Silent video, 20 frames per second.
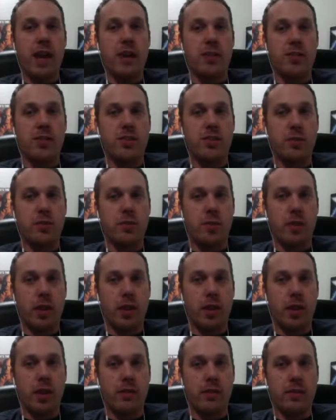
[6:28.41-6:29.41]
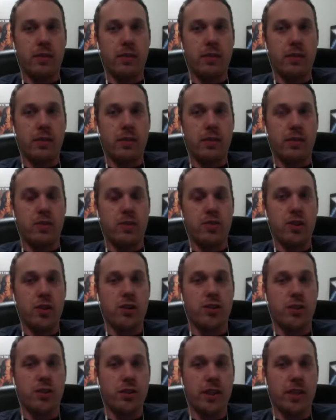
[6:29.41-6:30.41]
too of the
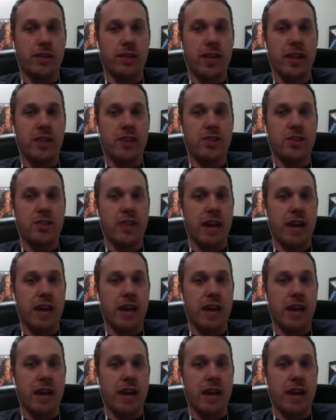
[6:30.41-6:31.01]
structure. Like they didn't just have a